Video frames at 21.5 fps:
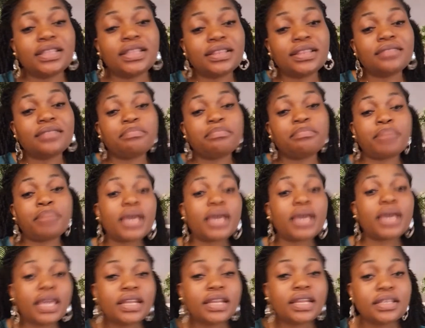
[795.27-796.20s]

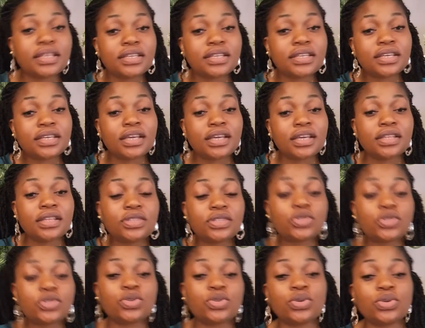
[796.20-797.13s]
PIN
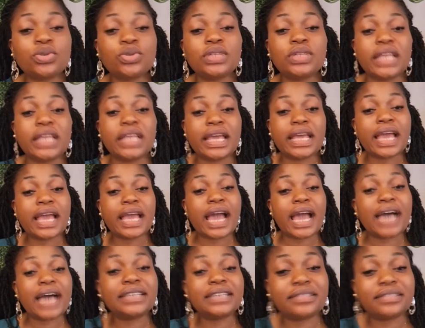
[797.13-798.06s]
to the
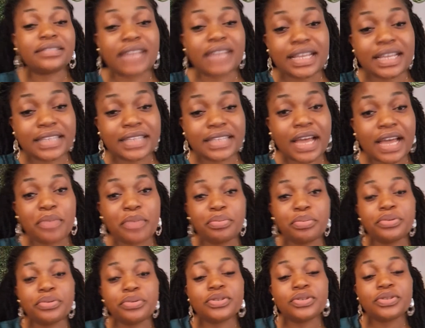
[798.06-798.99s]
address I
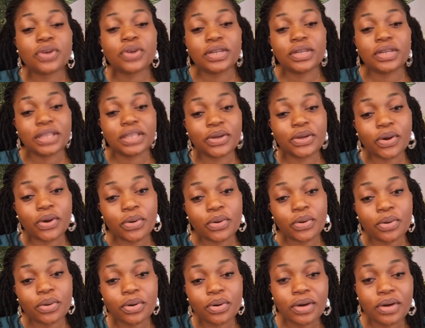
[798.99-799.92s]
put on the
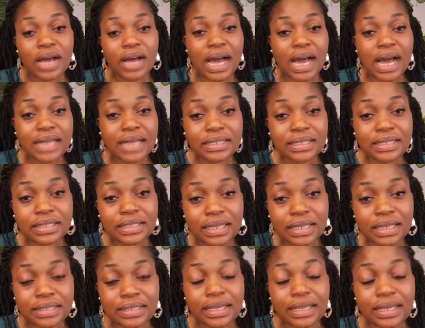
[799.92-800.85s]
Google AdSense.
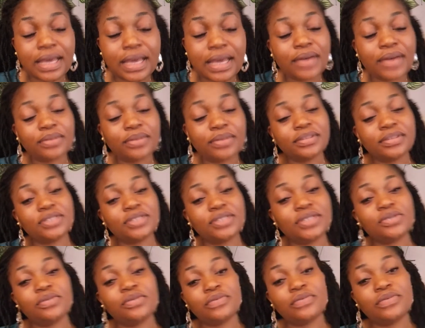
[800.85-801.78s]
Oh,
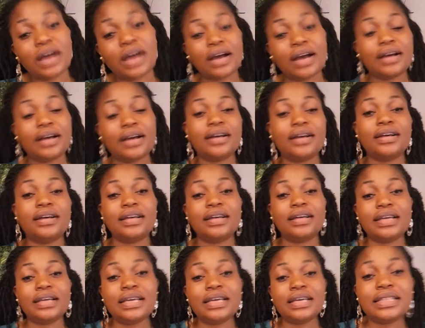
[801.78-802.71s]
Jehovah.
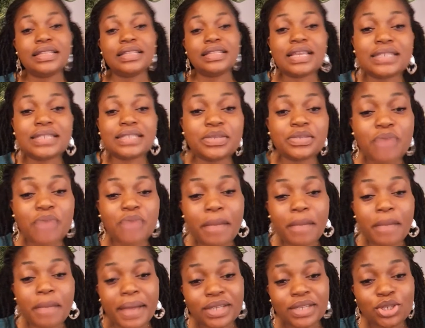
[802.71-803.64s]
This is where my
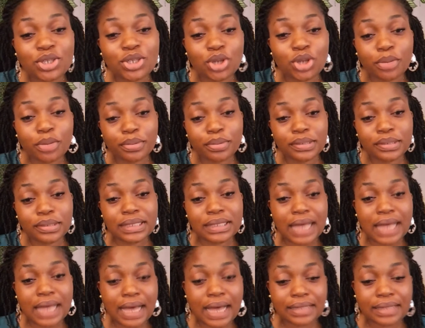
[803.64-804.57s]
trouble
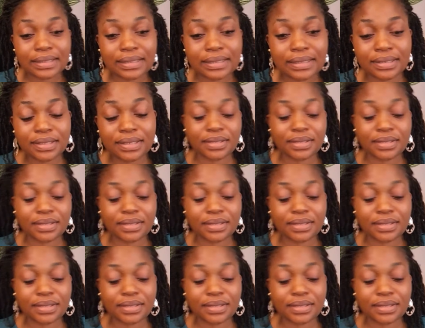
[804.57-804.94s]
starts.